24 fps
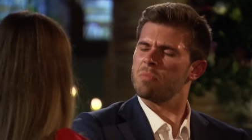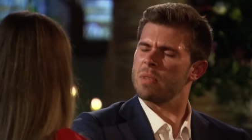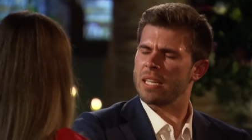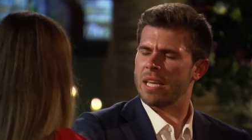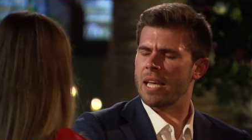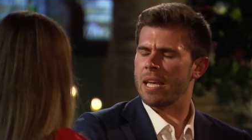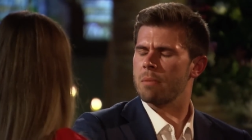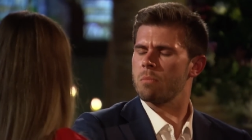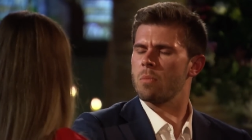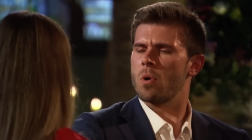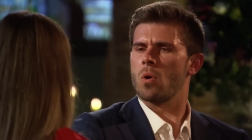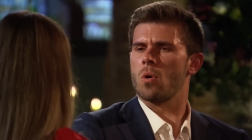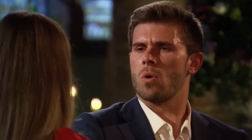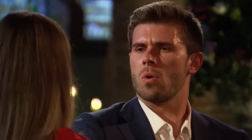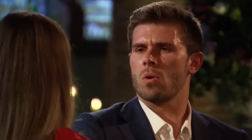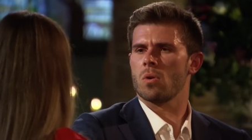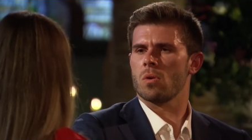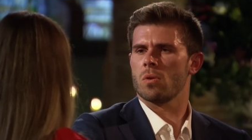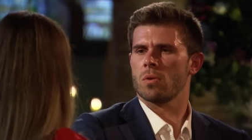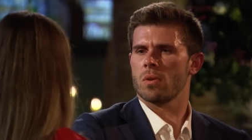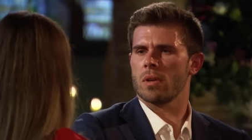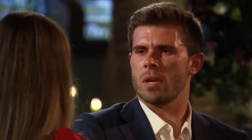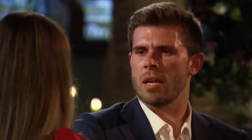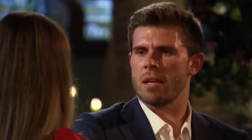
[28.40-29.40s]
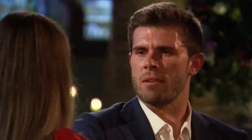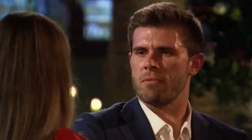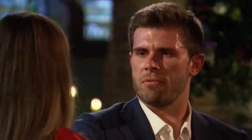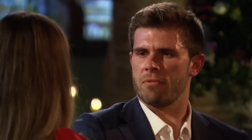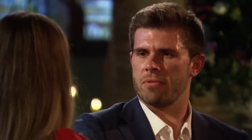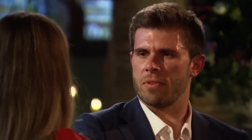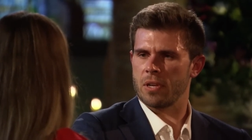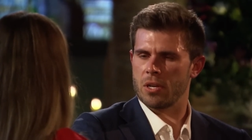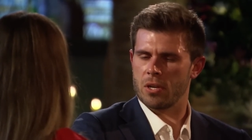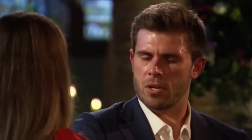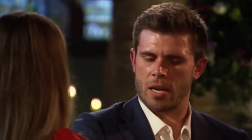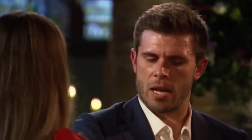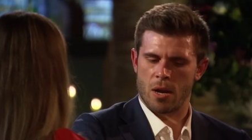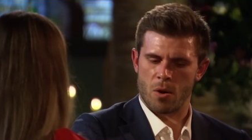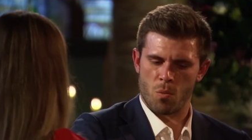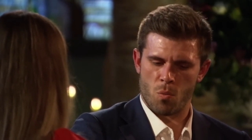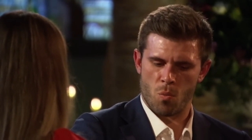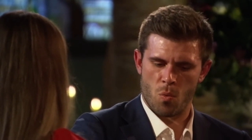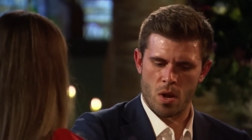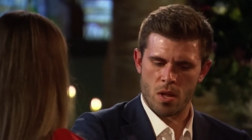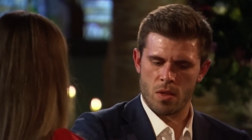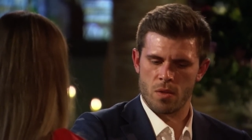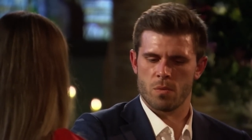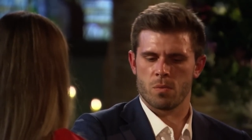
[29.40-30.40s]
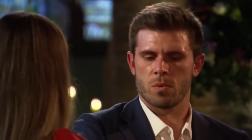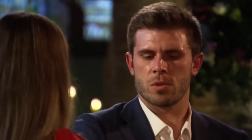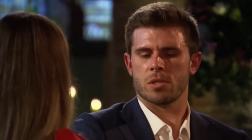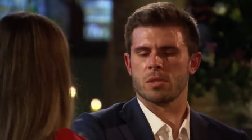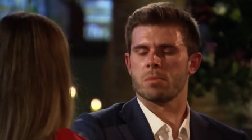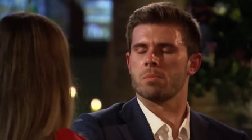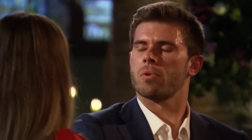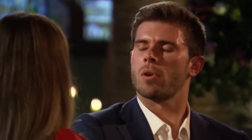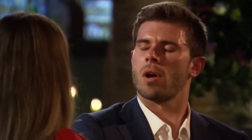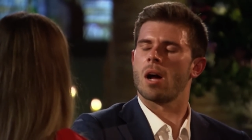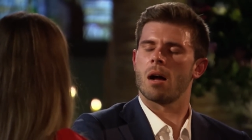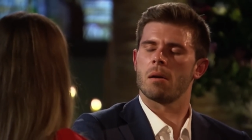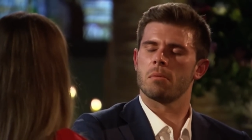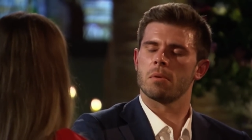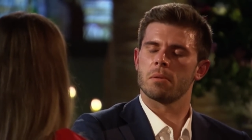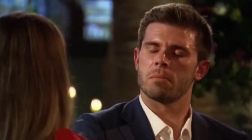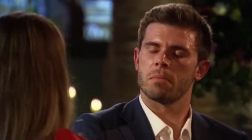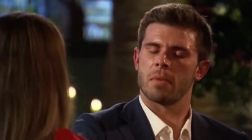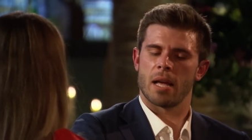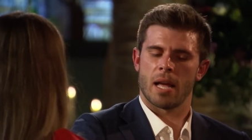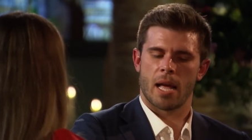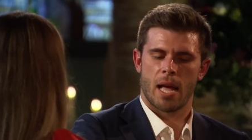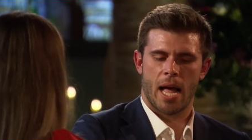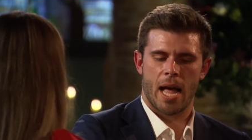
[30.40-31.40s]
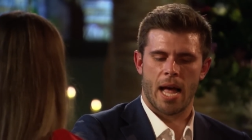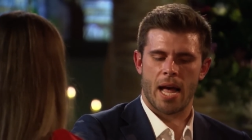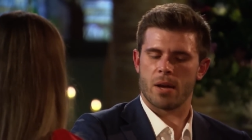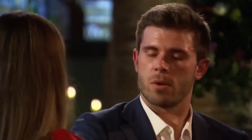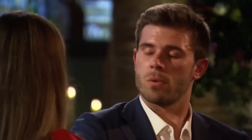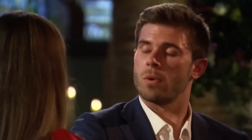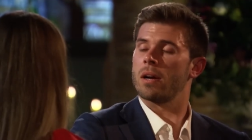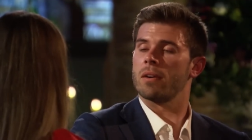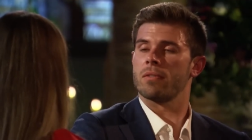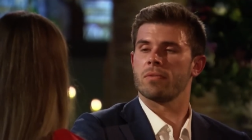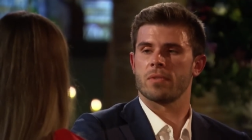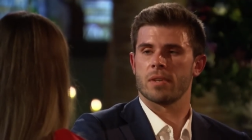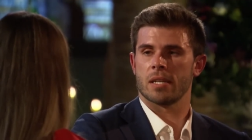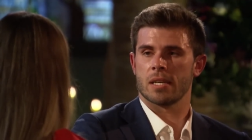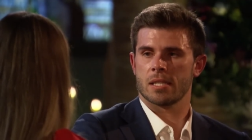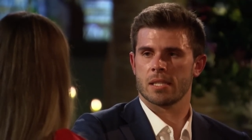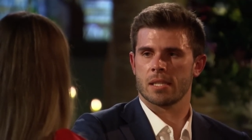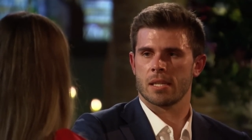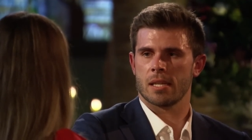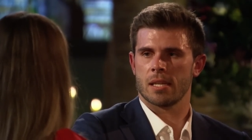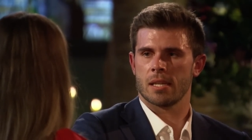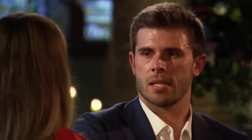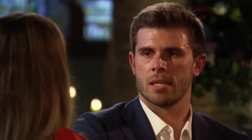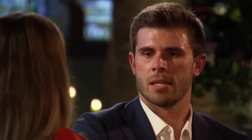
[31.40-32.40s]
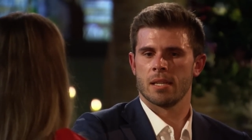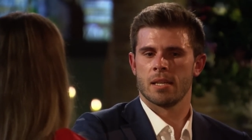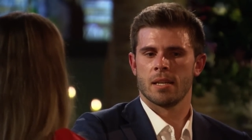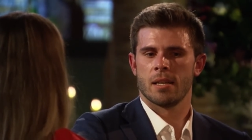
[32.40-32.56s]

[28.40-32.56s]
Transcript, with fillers: became whole and figured out what was the problem, how do I fix it?